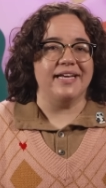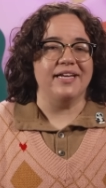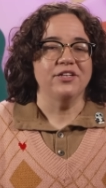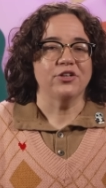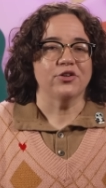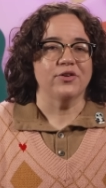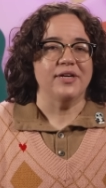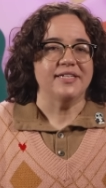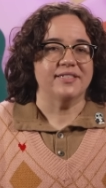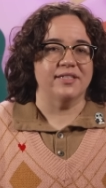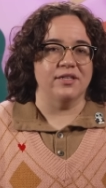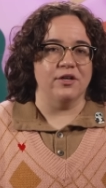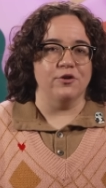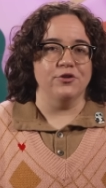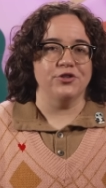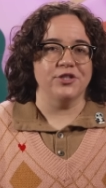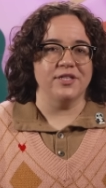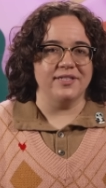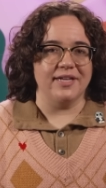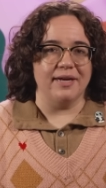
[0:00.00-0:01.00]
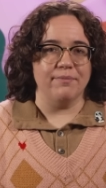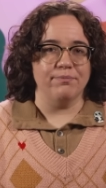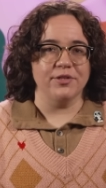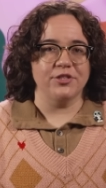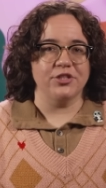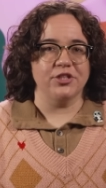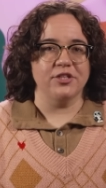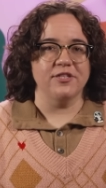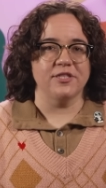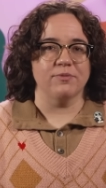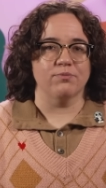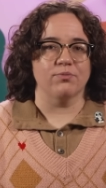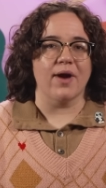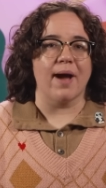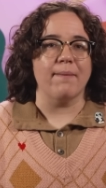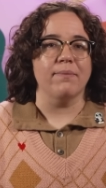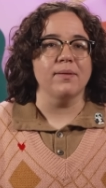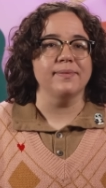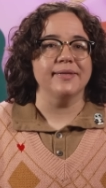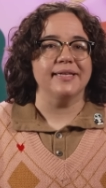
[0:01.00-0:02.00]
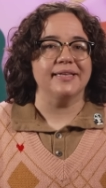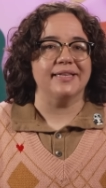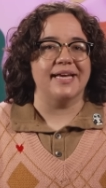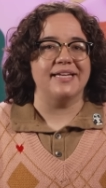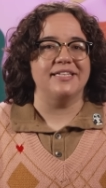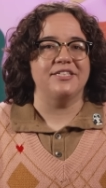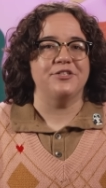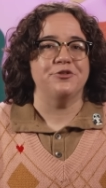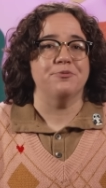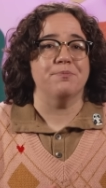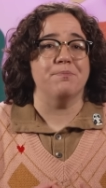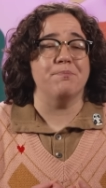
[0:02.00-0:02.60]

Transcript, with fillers: increase in ocean temperatures probably led to